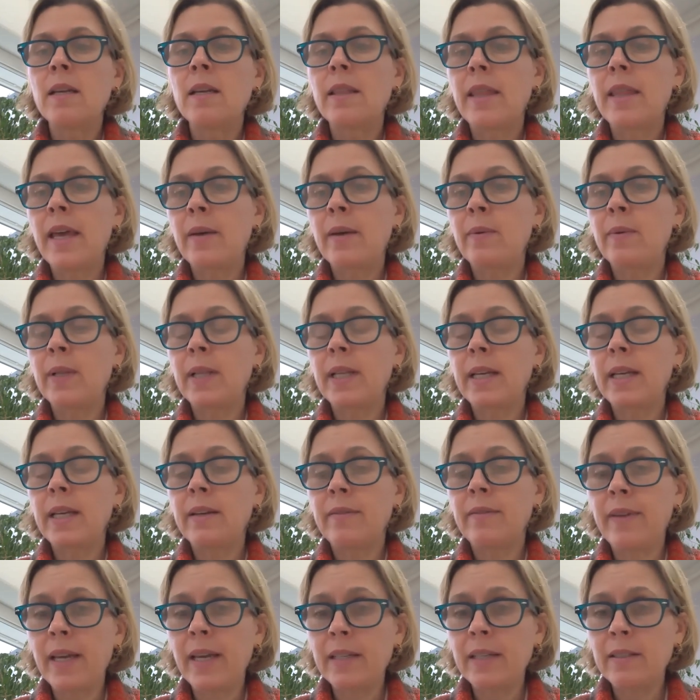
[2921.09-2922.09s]
They will
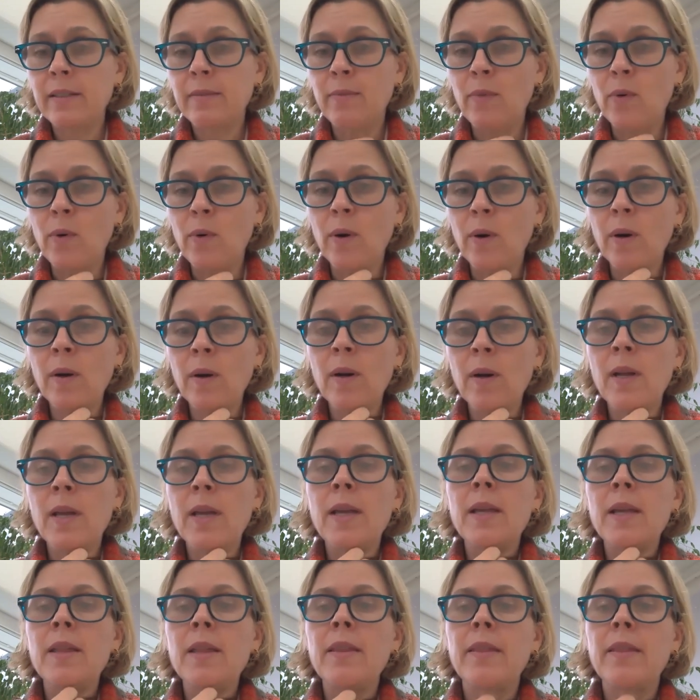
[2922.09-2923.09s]
invest more,
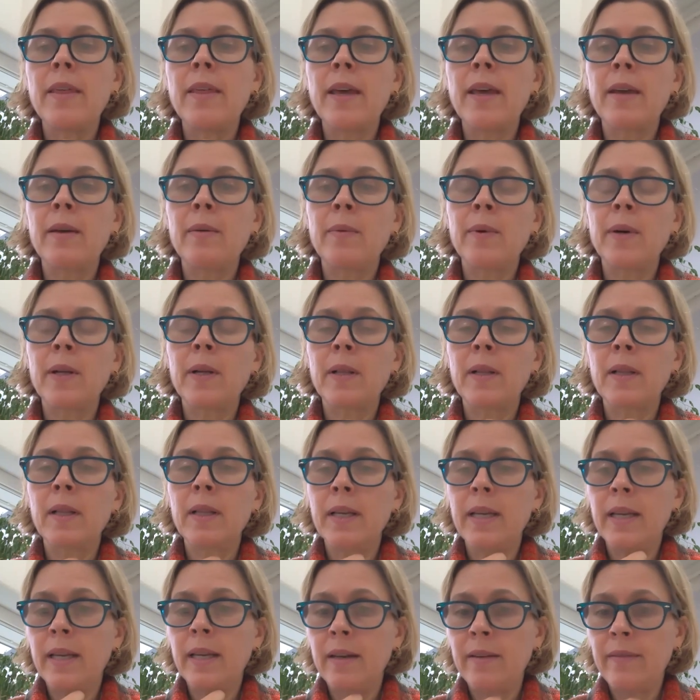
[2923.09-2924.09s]
they
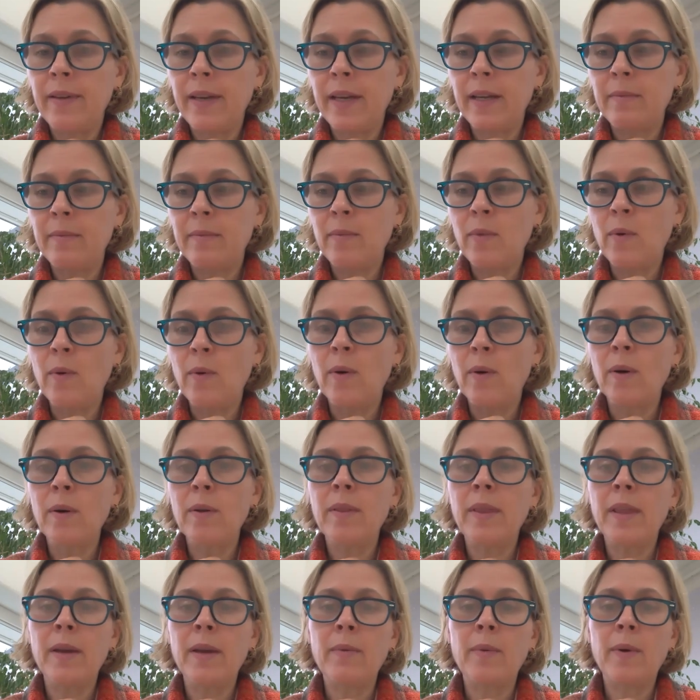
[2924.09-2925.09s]
will innovate more,
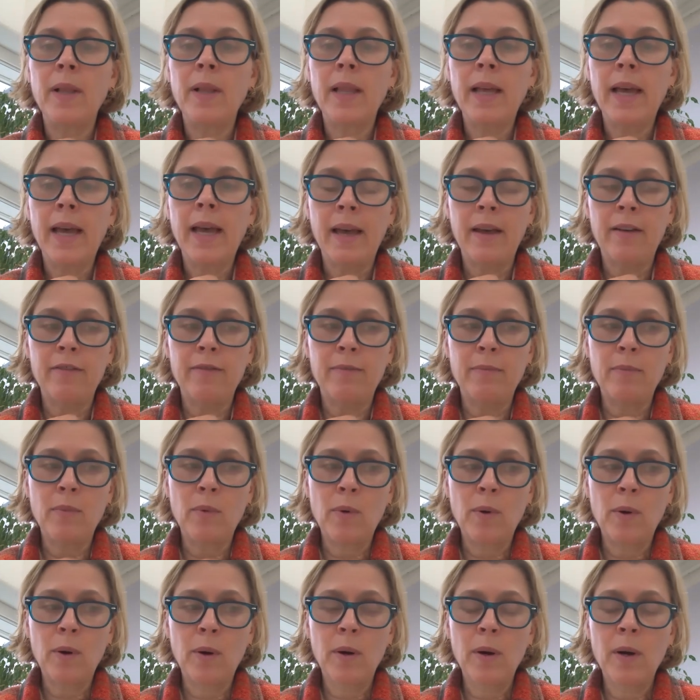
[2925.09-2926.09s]
they will have
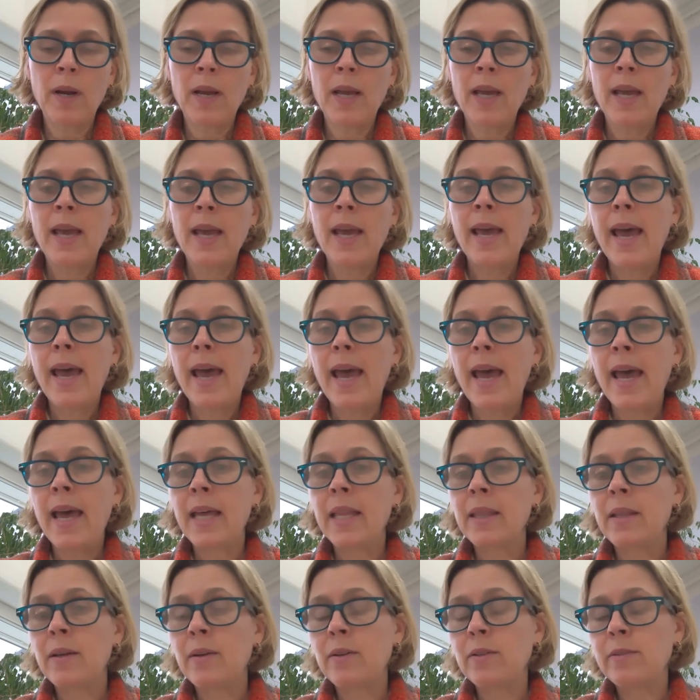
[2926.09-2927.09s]
more,
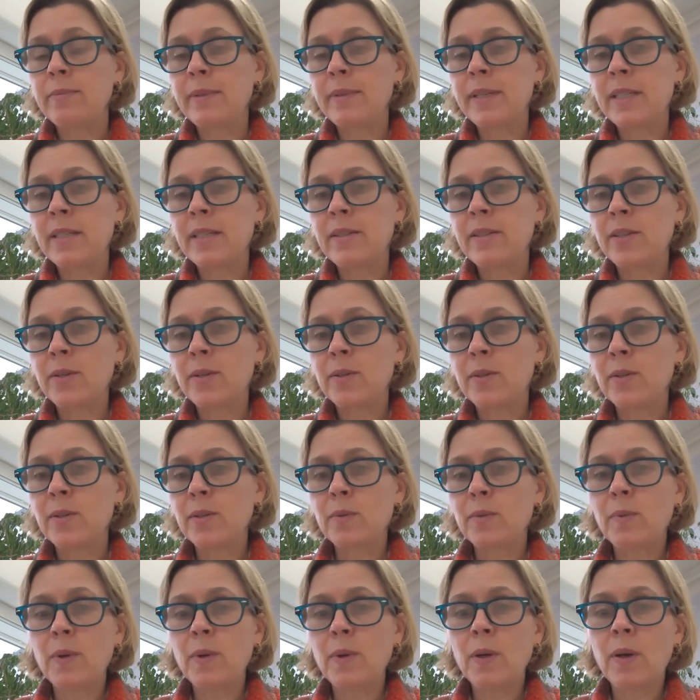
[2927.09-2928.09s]
and those business
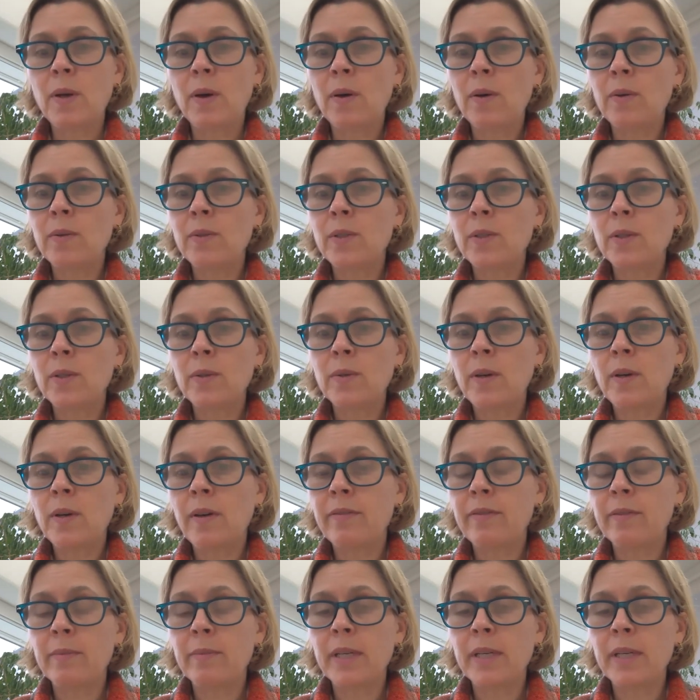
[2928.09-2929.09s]
users will go to
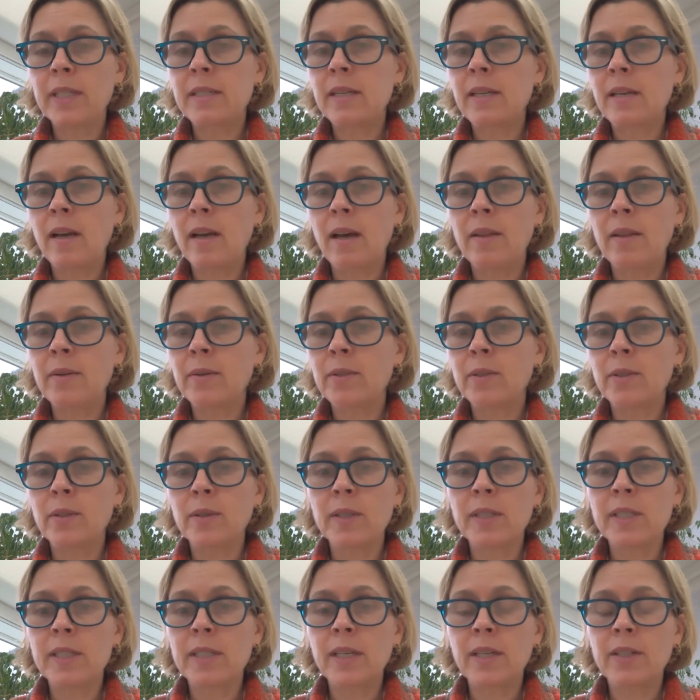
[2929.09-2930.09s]
governments in other
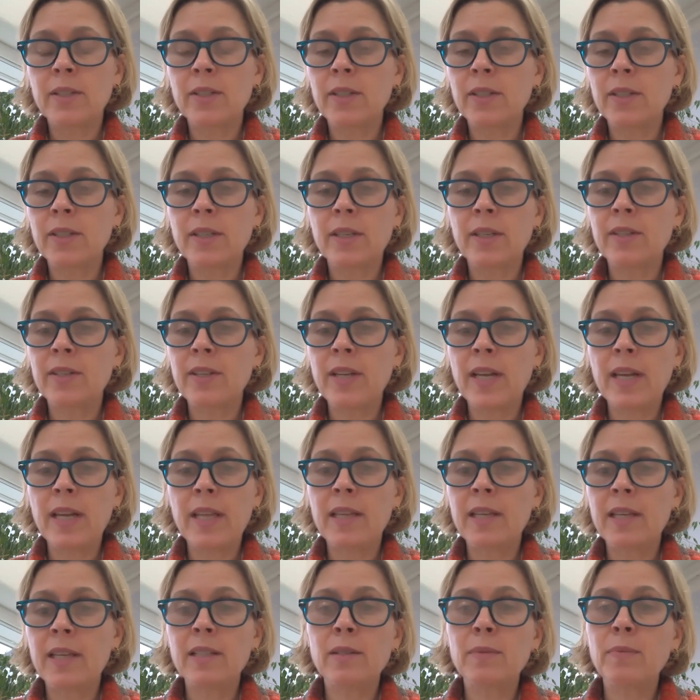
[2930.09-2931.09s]
jurisdictions and say,
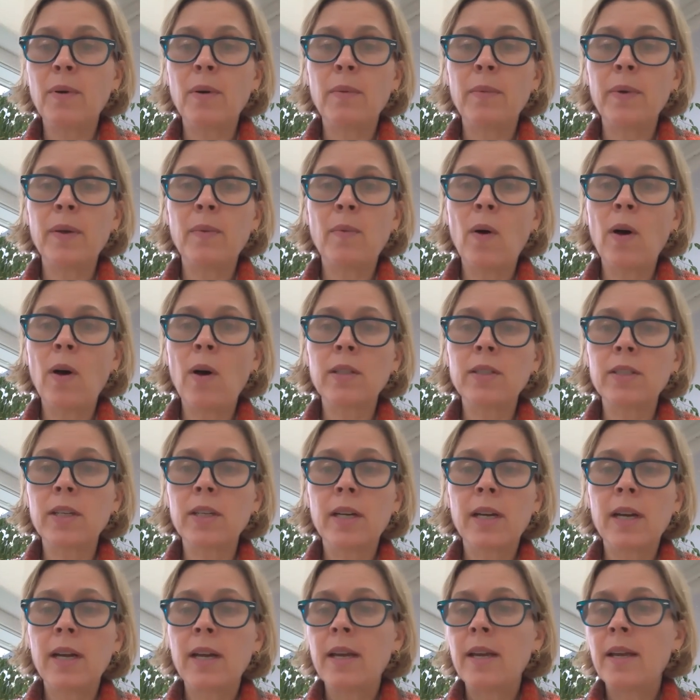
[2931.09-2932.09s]
this is what we want.
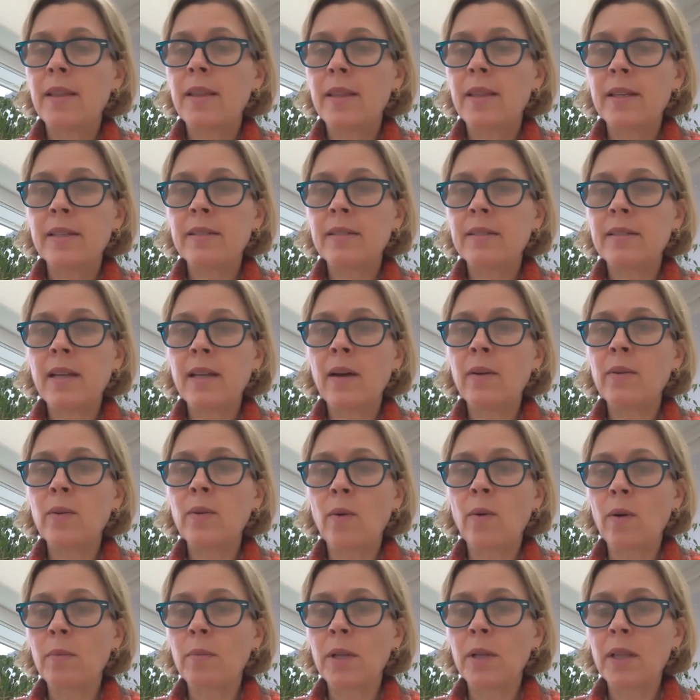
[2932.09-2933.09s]
This is now
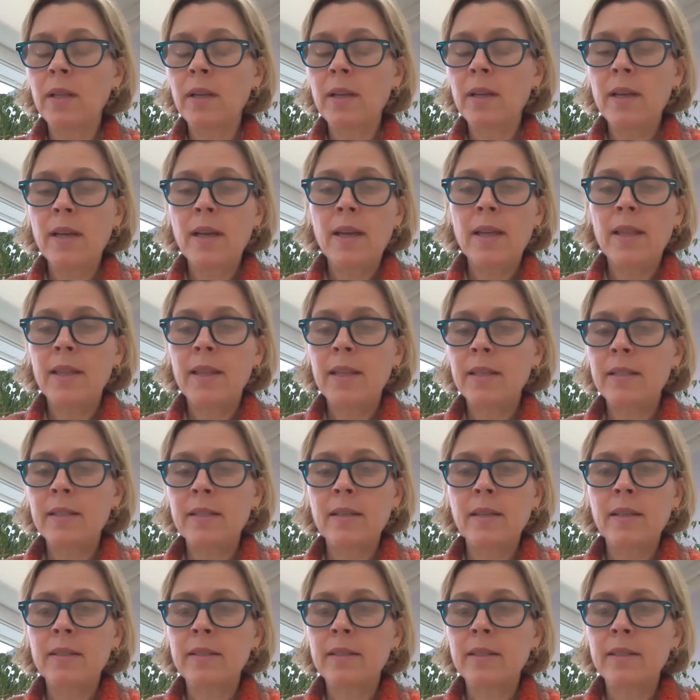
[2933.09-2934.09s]
normal. This is
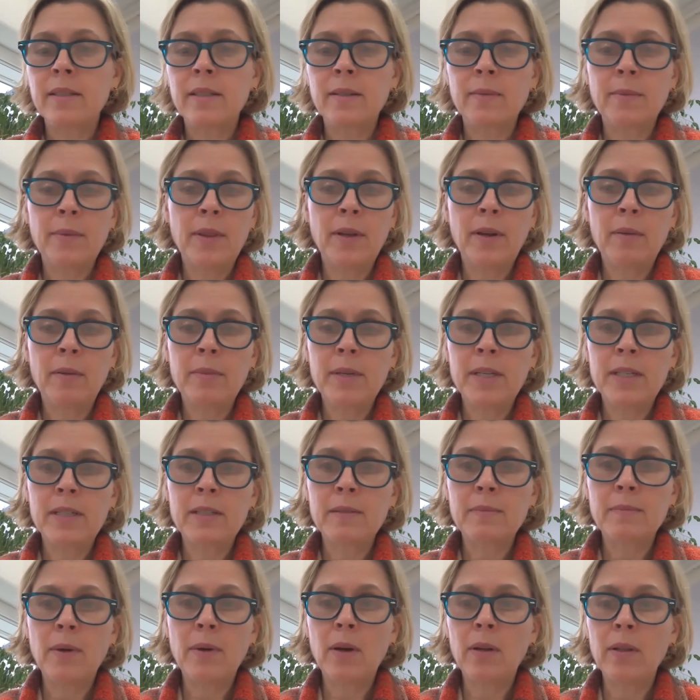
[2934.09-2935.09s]
consistent with our business
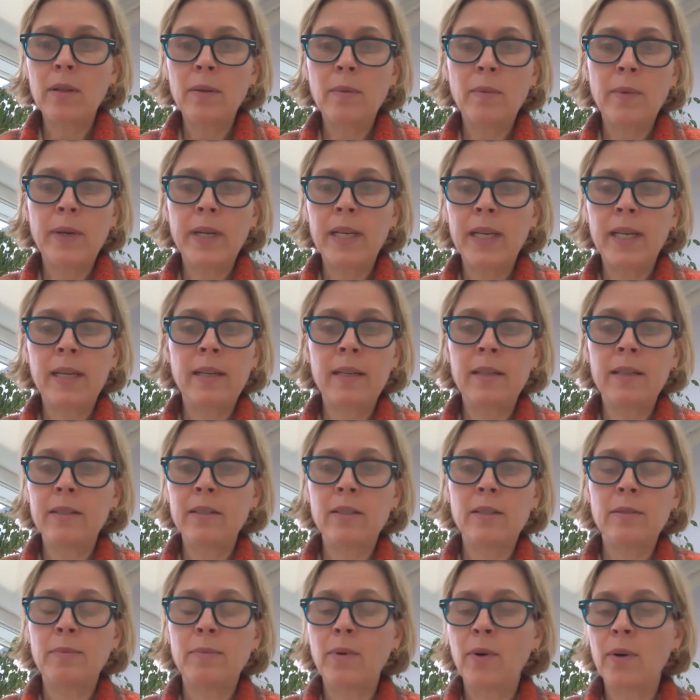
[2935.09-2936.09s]
model. We need it to
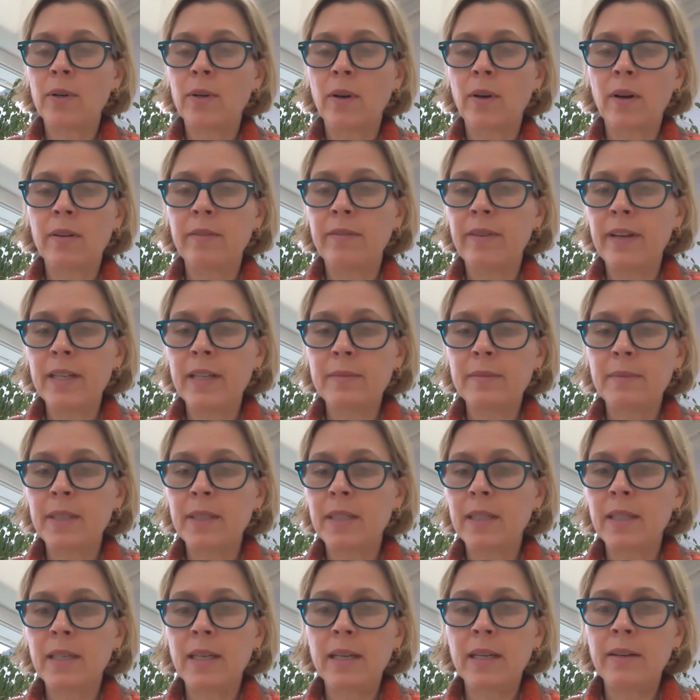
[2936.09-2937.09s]
support our investment
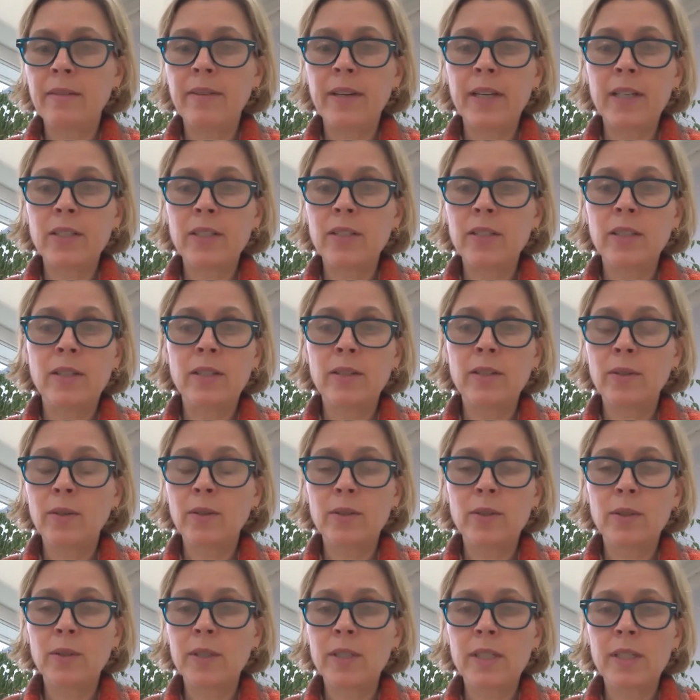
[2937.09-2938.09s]
in innovation in your
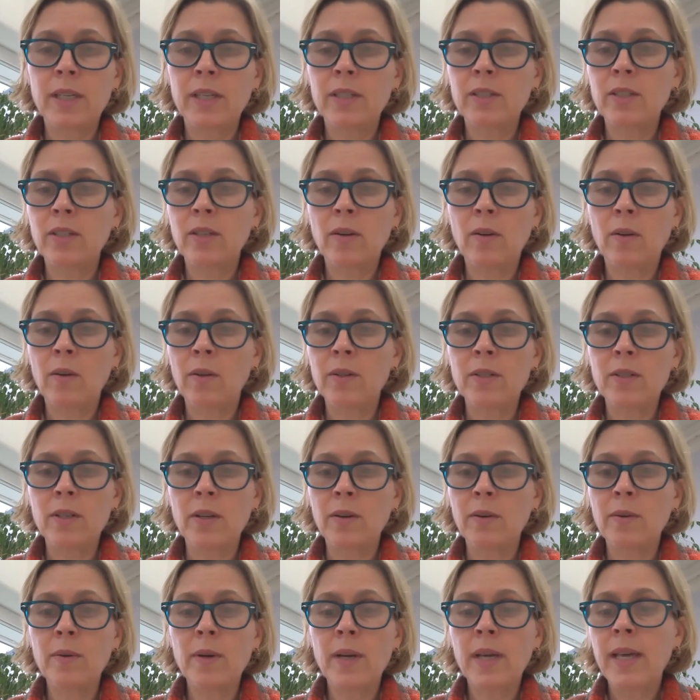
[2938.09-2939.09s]
jurisdiction
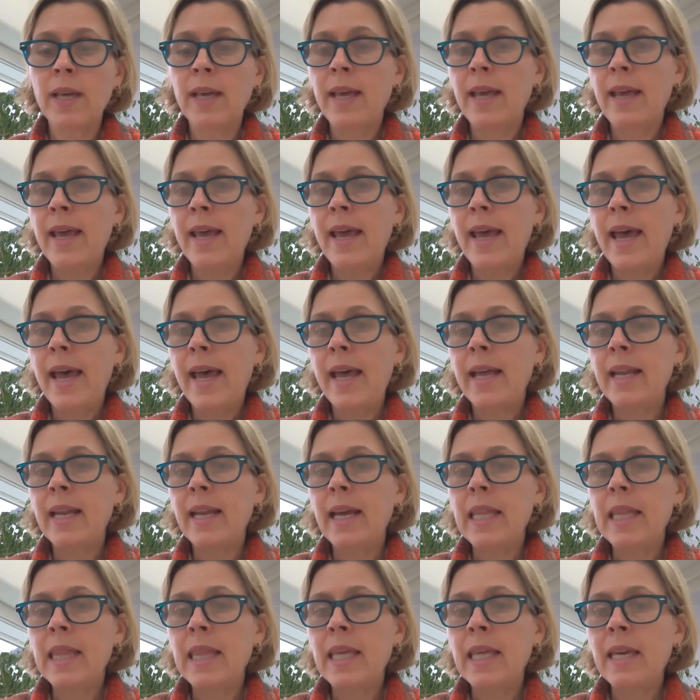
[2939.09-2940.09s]
also. And
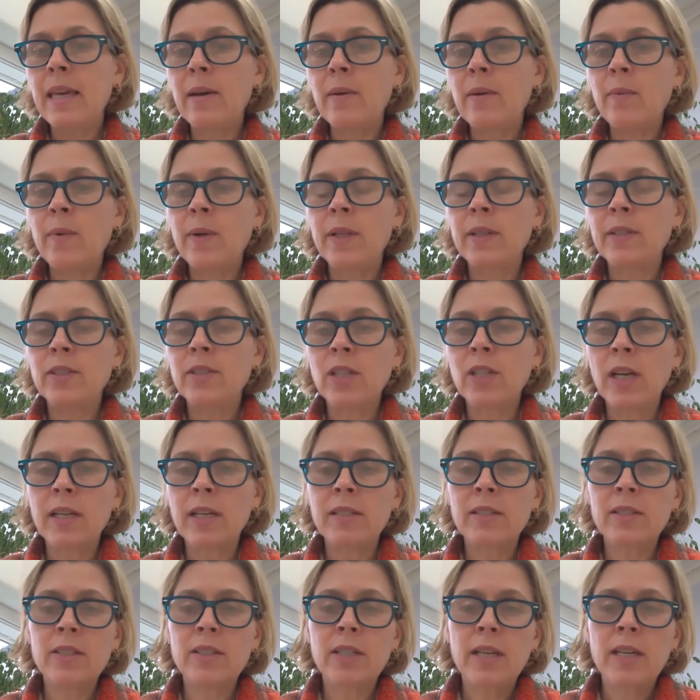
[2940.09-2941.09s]
I think it will
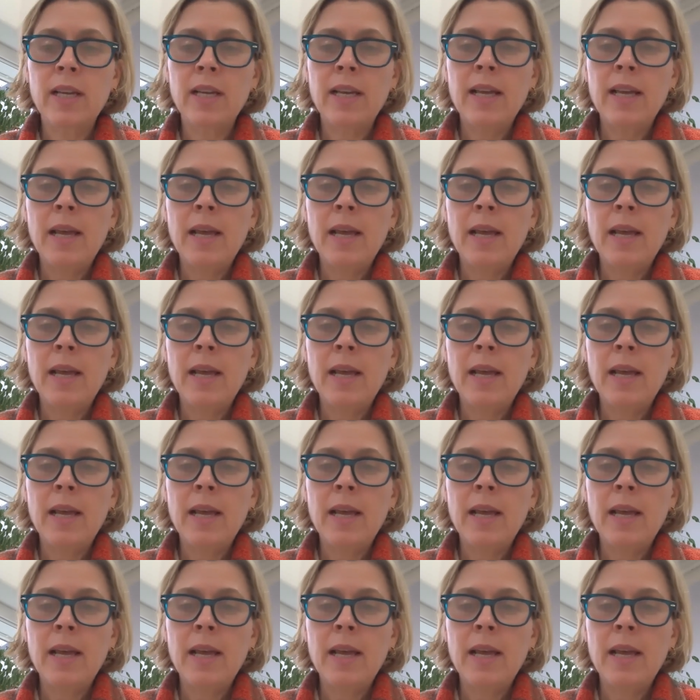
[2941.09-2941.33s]
just